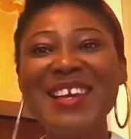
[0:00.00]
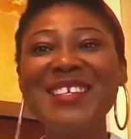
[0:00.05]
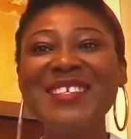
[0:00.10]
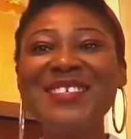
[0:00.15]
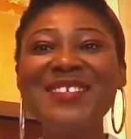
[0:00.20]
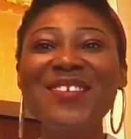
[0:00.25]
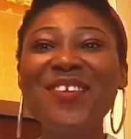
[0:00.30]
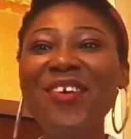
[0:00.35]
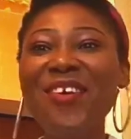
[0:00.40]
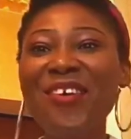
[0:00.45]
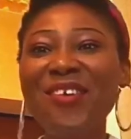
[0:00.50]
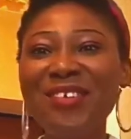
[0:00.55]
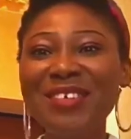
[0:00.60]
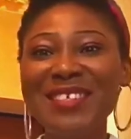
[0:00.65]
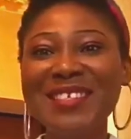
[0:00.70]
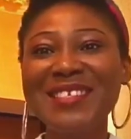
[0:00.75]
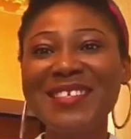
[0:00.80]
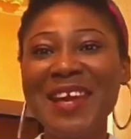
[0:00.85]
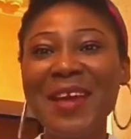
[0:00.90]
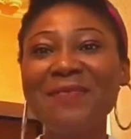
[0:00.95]
It's not all
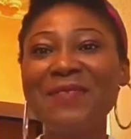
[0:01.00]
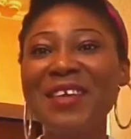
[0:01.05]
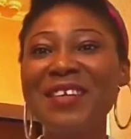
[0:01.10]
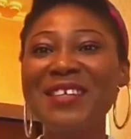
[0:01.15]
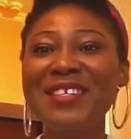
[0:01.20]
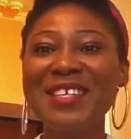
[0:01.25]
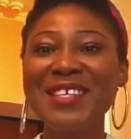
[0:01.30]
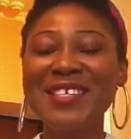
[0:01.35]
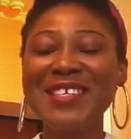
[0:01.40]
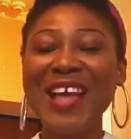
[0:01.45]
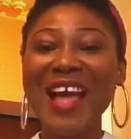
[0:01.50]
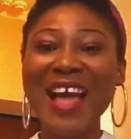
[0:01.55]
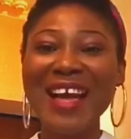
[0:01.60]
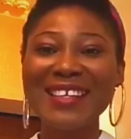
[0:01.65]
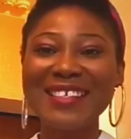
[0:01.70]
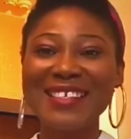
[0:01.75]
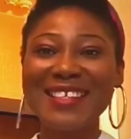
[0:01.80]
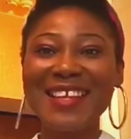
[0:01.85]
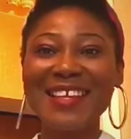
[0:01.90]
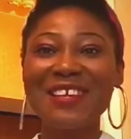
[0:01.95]
the time that you need to
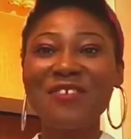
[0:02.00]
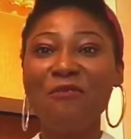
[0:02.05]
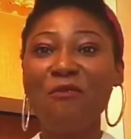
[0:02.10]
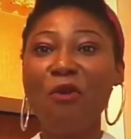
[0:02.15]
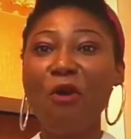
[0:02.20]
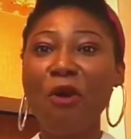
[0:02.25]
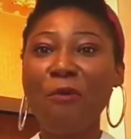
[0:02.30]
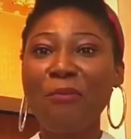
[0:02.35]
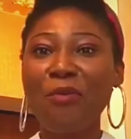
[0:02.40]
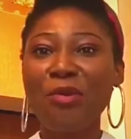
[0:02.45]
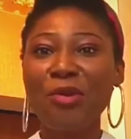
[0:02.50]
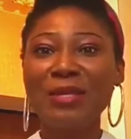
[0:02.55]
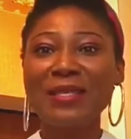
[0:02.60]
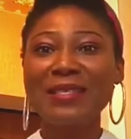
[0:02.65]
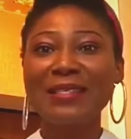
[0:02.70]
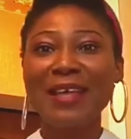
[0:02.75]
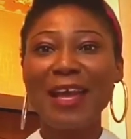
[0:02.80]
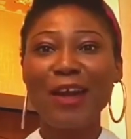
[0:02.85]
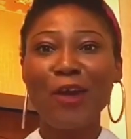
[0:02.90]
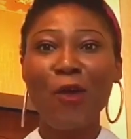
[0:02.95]
act like a
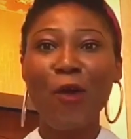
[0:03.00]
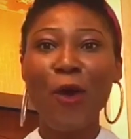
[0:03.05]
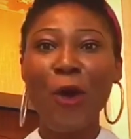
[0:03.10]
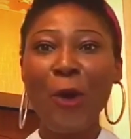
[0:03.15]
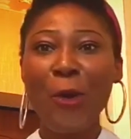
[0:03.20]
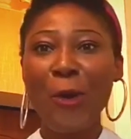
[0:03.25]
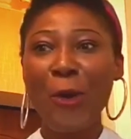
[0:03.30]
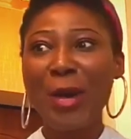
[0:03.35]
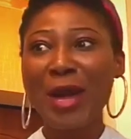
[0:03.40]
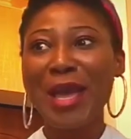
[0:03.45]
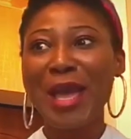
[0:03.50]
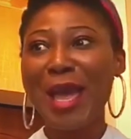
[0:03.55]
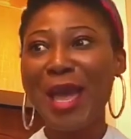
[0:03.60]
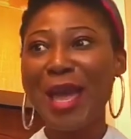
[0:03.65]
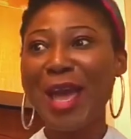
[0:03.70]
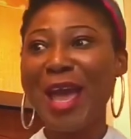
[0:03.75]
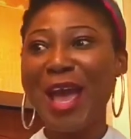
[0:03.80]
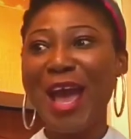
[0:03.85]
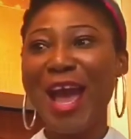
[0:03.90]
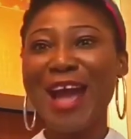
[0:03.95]
robot, like, oh,
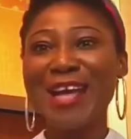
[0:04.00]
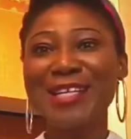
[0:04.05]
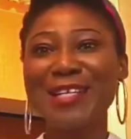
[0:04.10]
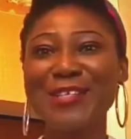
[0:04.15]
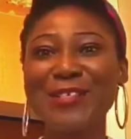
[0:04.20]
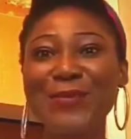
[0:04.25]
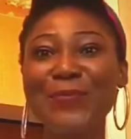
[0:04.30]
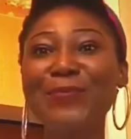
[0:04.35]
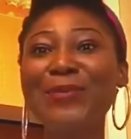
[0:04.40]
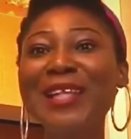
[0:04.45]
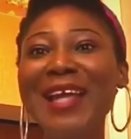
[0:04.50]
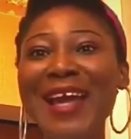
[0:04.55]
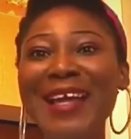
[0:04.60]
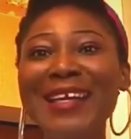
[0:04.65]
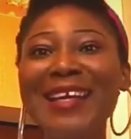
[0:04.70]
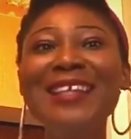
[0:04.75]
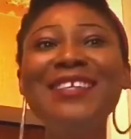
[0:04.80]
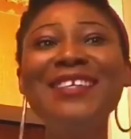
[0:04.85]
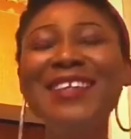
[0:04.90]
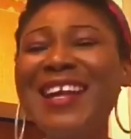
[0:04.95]
okay, I need to
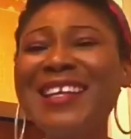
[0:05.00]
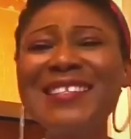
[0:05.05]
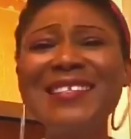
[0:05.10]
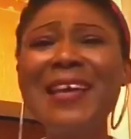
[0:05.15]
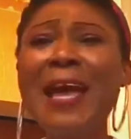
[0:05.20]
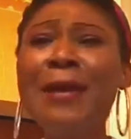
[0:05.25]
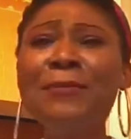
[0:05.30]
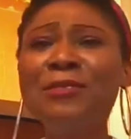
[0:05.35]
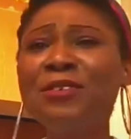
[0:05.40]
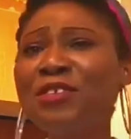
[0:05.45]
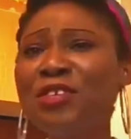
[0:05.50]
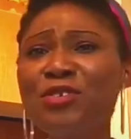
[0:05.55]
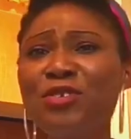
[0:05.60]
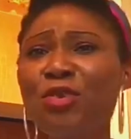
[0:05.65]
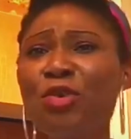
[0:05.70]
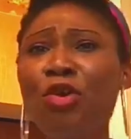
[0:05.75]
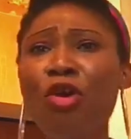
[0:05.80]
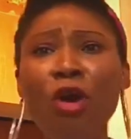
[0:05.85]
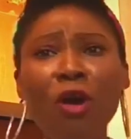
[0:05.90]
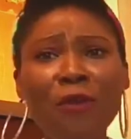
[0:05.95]
plan. At times, you need
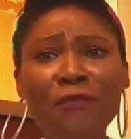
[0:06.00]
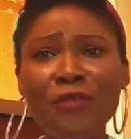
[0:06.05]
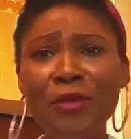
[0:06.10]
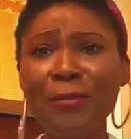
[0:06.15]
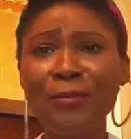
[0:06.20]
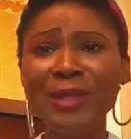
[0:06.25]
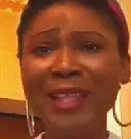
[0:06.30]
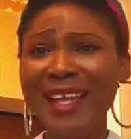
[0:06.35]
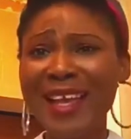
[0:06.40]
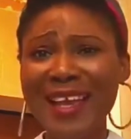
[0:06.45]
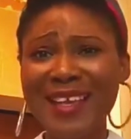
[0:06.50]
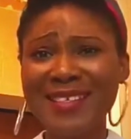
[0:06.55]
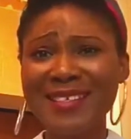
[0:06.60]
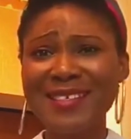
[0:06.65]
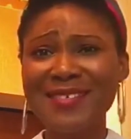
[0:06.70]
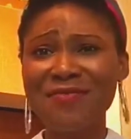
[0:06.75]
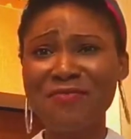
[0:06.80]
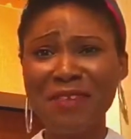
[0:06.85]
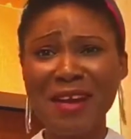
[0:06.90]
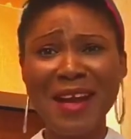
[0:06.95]
to go off your
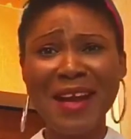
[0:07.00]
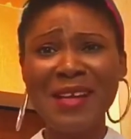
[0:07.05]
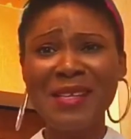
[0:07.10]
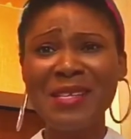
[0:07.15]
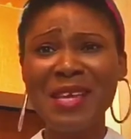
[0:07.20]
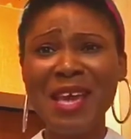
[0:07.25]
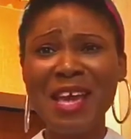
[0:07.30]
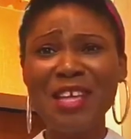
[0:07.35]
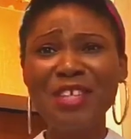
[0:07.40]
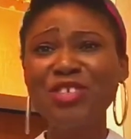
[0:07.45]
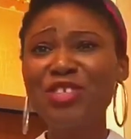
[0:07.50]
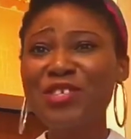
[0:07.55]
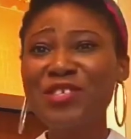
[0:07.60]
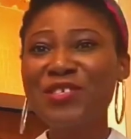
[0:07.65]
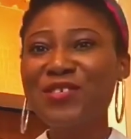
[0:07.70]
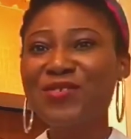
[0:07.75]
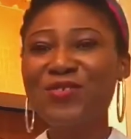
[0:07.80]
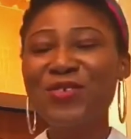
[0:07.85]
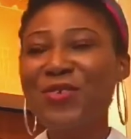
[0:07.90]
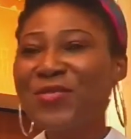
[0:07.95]
plans, right?
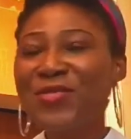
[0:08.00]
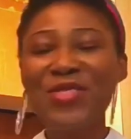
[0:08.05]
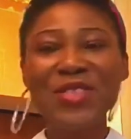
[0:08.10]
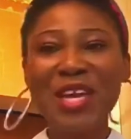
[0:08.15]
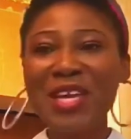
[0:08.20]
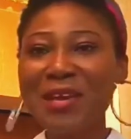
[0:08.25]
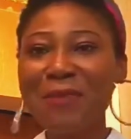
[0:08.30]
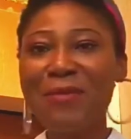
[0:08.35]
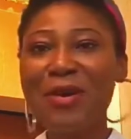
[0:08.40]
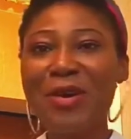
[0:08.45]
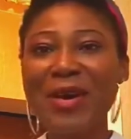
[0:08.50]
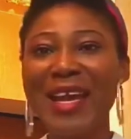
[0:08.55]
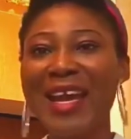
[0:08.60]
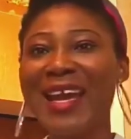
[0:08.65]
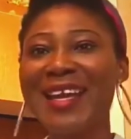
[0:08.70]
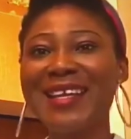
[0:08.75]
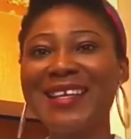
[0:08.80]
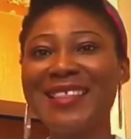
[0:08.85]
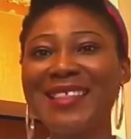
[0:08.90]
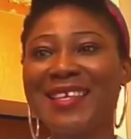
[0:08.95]
Just don't think about
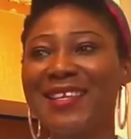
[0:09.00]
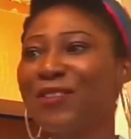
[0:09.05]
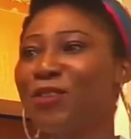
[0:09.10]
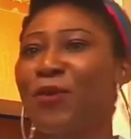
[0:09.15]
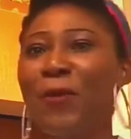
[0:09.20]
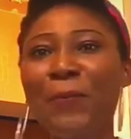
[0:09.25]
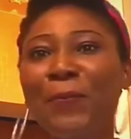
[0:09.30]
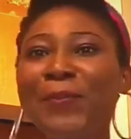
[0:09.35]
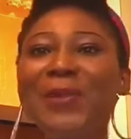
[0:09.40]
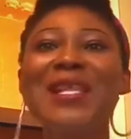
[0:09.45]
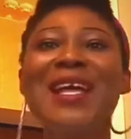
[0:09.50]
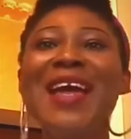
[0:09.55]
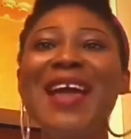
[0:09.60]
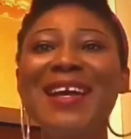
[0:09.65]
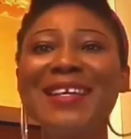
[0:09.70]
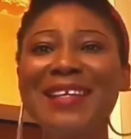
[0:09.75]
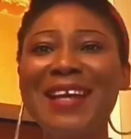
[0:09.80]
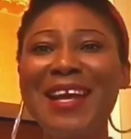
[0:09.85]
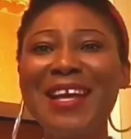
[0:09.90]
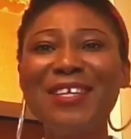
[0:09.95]
anything. Don't
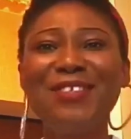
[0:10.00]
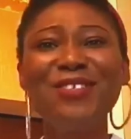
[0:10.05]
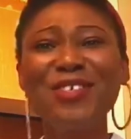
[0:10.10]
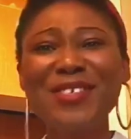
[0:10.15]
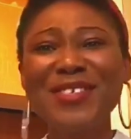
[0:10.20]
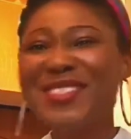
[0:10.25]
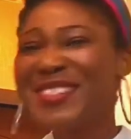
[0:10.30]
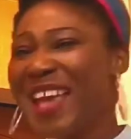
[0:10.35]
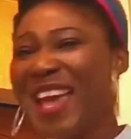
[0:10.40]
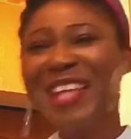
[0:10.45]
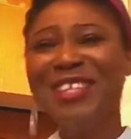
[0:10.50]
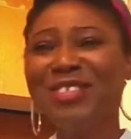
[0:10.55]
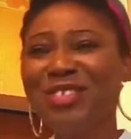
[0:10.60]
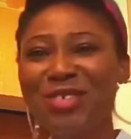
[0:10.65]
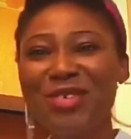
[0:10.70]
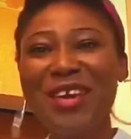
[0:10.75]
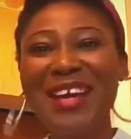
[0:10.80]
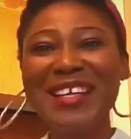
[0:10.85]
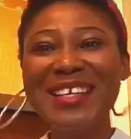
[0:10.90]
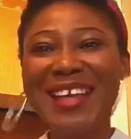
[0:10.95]
plan. Just
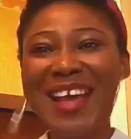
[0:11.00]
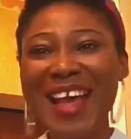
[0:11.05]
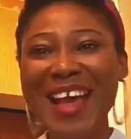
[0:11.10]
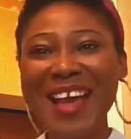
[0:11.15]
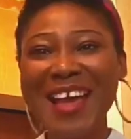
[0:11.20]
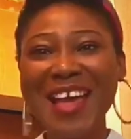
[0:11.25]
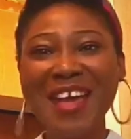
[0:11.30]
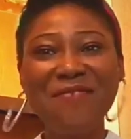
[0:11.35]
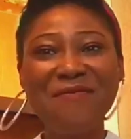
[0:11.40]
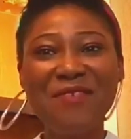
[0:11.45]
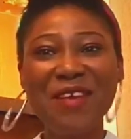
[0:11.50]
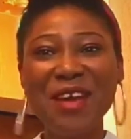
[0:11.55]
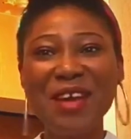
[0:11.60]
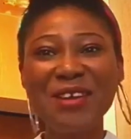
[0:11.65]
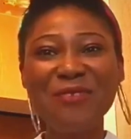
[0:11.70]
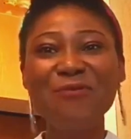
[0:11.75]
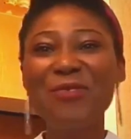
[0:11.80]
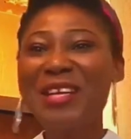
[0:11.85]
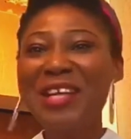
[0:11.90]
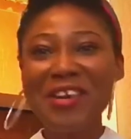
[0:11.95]
enjoy
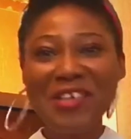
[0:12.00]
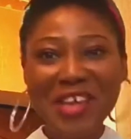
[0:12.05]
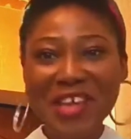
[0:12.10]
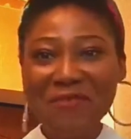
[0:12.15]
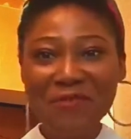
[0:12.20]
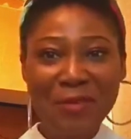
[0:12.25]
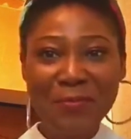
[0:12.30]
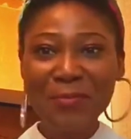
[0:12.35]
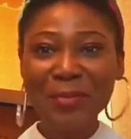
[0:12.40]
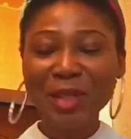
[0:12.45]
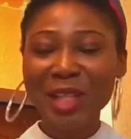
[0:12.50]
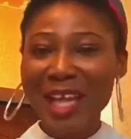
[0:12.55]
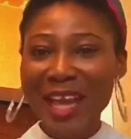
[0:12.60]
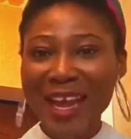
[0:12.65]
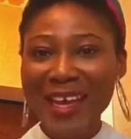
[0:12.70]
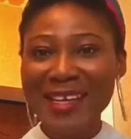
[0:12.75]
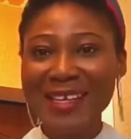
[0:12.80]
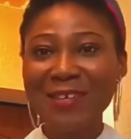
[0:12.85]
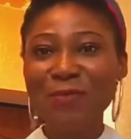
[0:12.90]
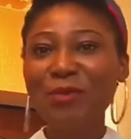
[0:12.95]
life without even
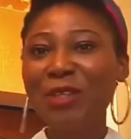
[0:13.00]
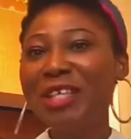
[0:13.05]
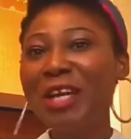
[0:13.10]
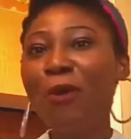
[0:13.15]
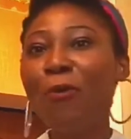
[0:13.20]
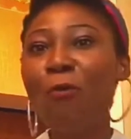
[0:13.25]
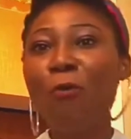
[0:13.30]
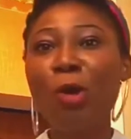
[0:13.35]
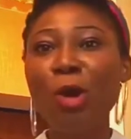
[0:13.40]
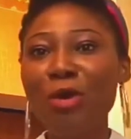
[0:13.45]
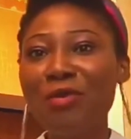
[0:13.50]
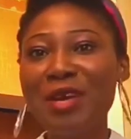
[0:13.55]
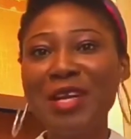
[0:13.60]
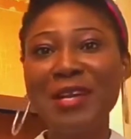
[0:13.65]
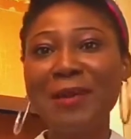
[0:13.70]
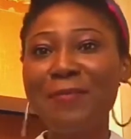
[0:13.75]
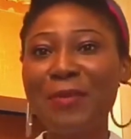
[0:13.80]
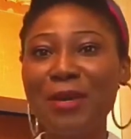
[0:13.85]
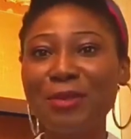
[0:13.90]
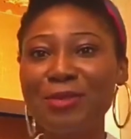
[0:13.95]
planning, without
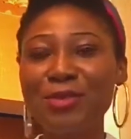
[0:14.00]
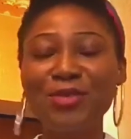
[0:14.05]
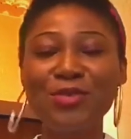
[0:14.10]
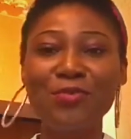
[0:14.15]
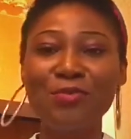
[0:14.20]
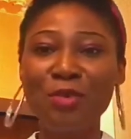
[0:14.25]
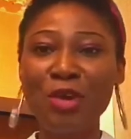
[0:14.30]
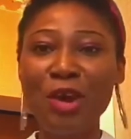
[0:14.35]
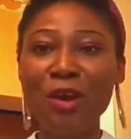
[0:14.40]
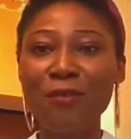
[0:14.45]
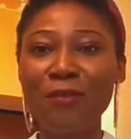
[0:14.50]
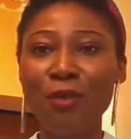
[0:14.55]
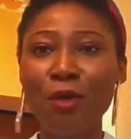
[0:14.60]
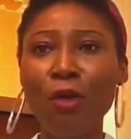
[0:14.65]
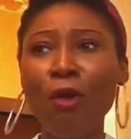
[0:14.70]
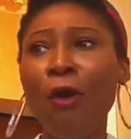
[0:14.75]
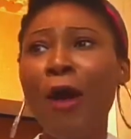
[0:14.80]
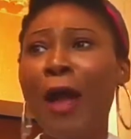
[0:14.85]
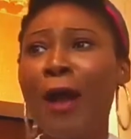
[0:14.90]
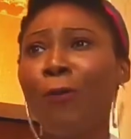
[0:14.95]
worrying about tomorrow
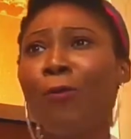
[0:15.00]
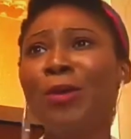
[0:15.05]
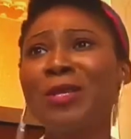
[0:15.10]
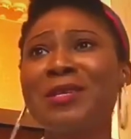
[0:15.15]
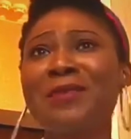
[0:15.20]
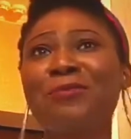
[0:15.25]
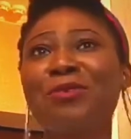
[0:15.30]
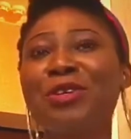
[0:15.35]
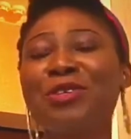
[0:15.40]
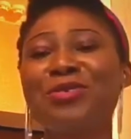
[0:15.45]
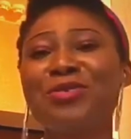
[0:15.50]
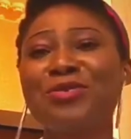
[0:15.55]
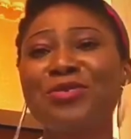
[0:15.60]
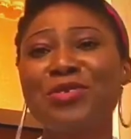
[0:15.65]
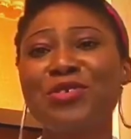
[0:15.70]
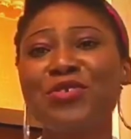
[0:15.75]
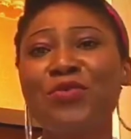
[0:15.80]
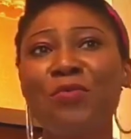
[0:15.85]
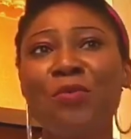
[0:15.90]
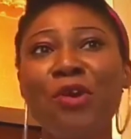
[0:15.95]
or what I'm going to
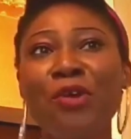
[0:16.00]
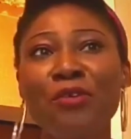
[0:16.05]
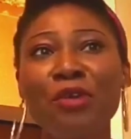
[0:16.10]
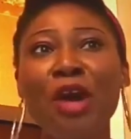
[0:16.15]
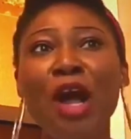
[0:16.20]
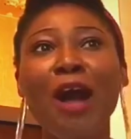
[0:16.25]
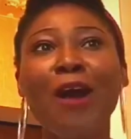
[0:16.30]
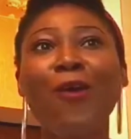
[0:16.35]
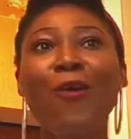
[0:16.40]
do tomorrow.